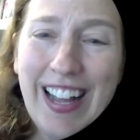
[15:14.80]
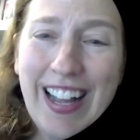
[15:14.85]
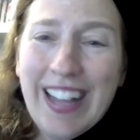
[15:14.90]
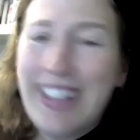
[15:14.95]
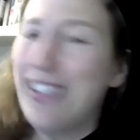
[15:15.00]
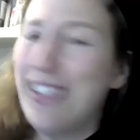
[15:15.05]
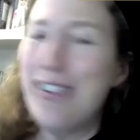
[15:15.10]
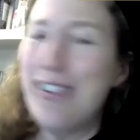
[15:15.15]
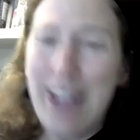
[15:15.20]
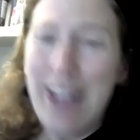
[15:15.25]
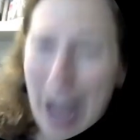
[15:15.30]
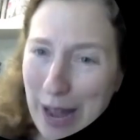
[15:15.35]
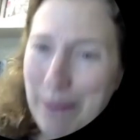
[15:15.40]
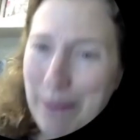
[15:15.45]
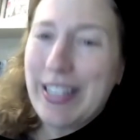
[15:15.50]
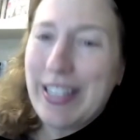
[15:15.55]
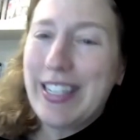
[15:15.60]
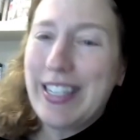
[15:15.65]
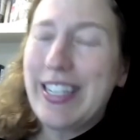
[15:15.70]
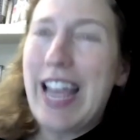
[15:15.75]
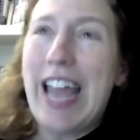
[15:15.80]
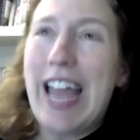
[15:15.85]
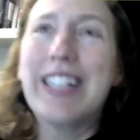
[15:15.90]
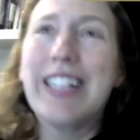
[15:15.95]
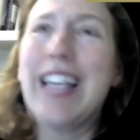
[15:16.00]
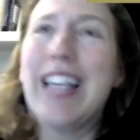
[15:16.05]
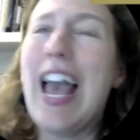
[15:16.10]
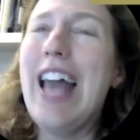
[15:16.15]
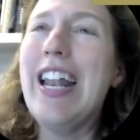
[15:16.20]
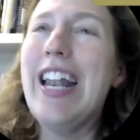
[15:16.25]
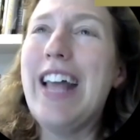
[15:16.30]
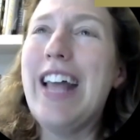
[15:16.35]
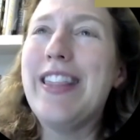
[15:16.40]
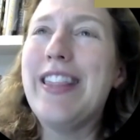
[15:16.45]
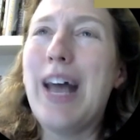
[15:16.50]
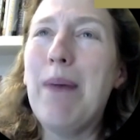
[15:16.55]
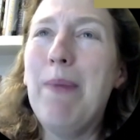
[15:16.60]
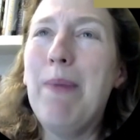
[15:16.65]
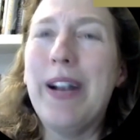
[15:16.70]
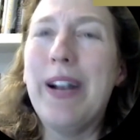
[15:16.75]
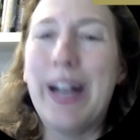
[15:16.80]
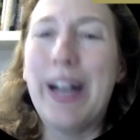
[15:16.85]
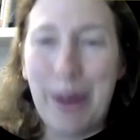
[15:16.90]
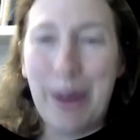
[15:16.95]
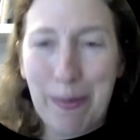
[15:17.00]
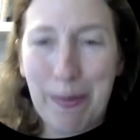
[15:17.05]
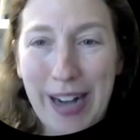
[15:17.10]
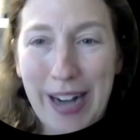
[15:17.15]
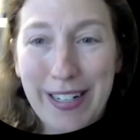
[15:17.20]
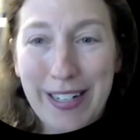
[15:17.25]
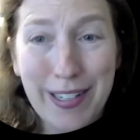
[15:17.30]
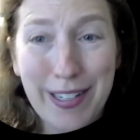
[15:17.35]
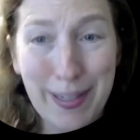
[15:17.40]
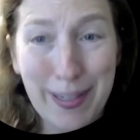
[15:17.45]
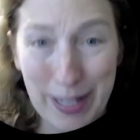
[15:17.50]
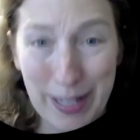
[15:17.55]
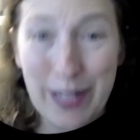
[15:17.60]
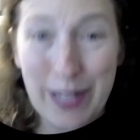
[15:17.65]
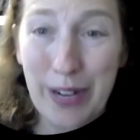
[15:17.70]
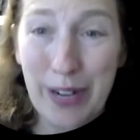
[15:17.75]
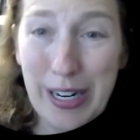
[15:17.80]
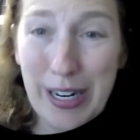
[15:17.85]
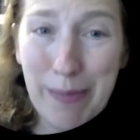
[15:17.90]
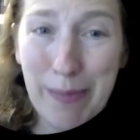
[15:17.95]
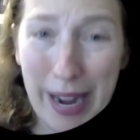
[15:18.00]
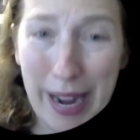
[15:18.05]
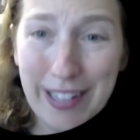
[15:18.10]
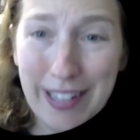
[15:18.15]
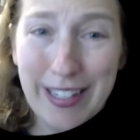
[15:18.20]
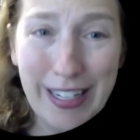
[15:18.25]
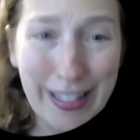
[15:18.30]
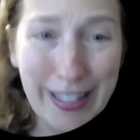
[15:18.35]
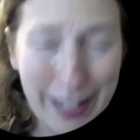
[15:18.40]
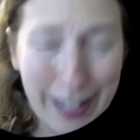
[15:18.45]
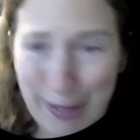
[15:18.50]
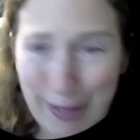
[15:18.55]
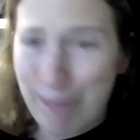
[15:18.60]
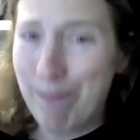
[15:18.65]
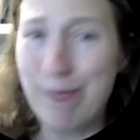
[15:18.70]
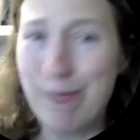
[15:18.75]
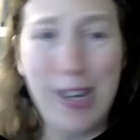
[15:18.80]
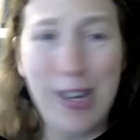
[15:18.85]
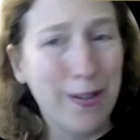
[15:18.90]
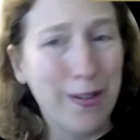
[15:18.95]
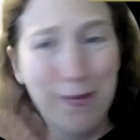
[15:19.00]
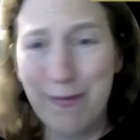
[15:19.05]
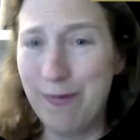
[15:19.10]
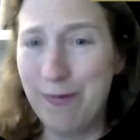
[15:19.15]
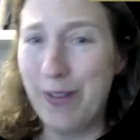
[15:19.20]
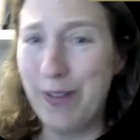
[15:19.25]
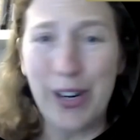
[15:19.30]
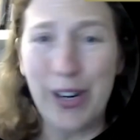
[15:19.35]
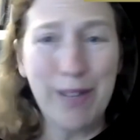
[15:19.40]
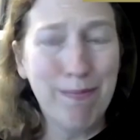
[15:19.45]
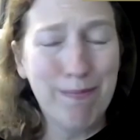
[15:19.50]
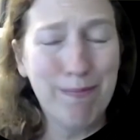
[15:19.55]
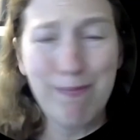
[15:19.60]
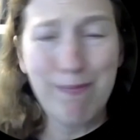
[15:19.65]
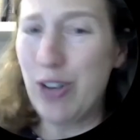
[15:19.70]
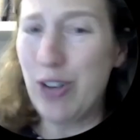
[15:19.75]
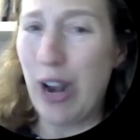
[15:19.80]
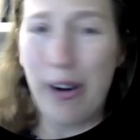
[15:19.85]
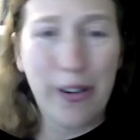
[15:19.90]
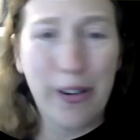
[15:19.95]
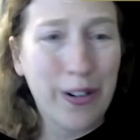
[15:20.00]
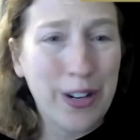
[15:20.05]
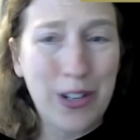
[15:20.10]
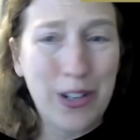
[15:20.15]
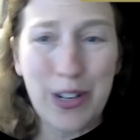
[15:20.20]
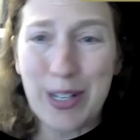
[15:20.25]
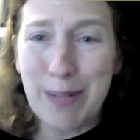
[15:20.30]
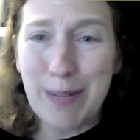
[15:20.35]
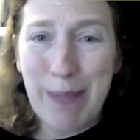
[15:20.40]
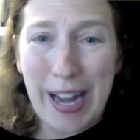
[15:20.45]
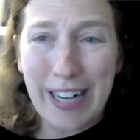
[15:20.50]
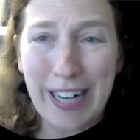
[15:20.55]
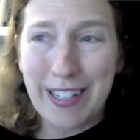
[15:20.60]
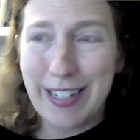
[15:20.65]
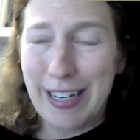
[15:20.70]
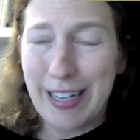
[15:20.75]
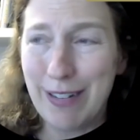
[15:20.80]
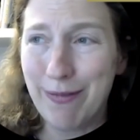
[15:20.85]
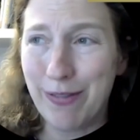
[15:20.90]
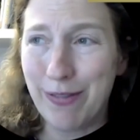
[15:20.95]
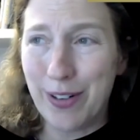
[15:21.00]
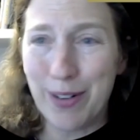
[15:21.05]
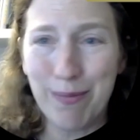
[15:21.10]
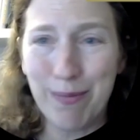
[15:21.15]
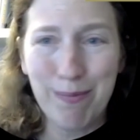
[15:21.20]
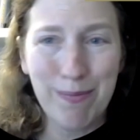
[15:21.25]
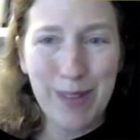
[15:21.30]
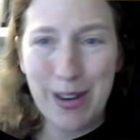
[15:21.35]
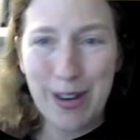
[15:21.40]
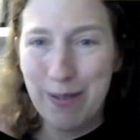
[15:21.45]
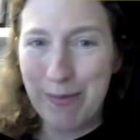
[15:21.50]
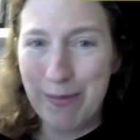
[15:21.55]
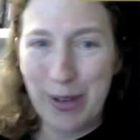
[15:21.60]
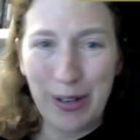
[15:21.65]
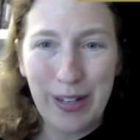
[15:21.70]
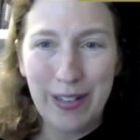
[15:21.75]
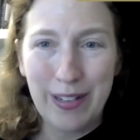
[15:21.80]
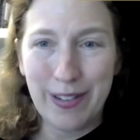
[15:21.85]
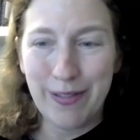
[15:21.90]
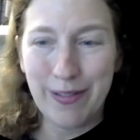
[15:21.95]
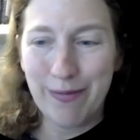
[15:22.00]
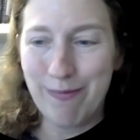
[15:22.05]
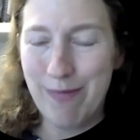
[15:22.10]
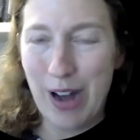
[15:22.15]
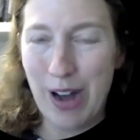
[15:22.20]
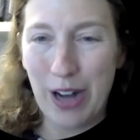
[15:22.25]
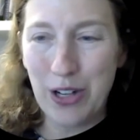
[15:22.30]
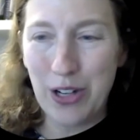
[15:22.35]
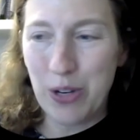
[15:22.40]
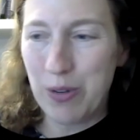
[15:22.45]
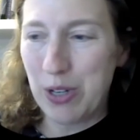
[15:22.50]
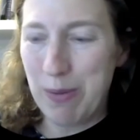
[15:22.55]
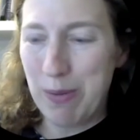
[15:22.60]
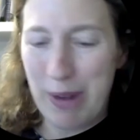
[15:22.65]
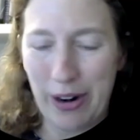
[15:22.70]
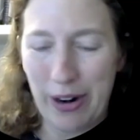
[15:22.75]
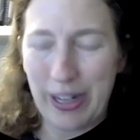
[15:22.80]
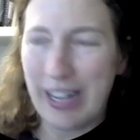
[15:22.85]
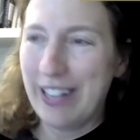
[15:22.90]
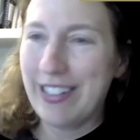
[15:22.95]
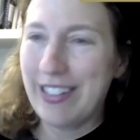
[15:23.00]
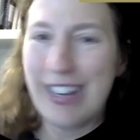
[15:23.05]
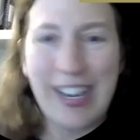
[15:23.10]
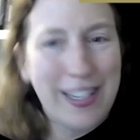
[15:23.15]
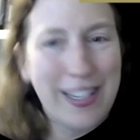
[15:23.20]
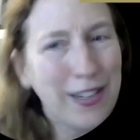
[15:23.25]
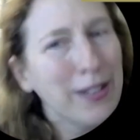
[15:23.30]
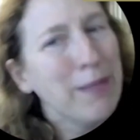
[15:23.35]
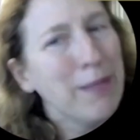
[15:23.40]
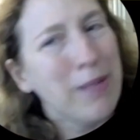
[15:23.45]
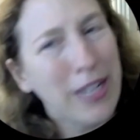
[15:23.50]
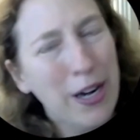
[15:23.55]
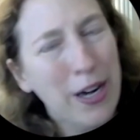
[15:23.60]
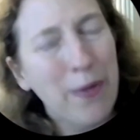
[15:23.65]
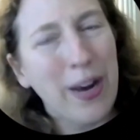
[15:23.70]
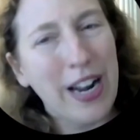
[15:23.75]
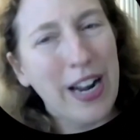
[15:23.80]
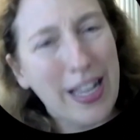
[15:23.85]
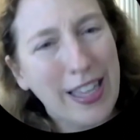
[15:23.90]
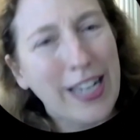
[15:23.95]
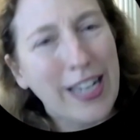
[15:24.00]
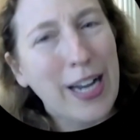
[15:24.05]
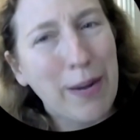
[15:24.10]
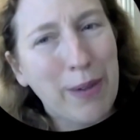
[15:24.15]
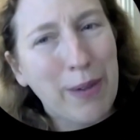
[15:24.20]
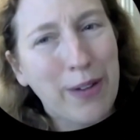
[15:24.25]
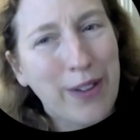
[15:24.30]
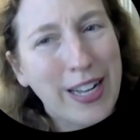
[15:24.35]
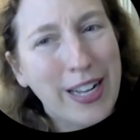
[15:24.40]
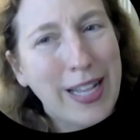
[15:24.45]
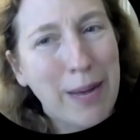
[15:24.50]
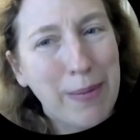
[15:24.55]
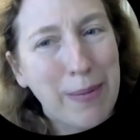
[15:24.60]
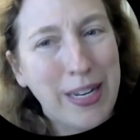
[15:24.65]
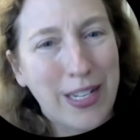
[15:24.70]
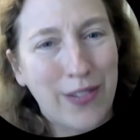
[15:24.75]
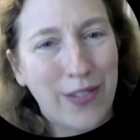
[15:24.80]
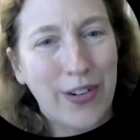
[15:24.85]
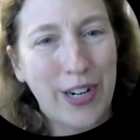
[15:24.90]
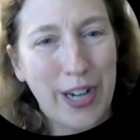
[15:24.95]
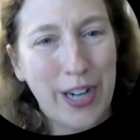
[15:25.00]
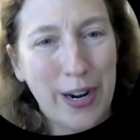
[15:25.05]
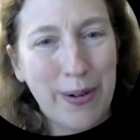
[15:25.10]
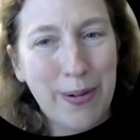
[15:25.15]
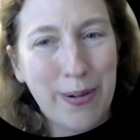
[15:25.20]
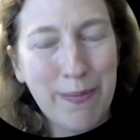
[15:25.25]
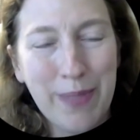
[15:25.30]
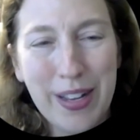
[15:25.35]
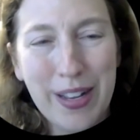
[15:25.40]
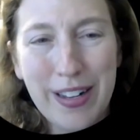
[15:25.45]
They're not mistakes. And at that point, I went back to Smithsonian magazine, this, you know, very general interest magazine for, you know, millions of non-Jewish Americans. And I told them, you know what, I think I will write that piece for you.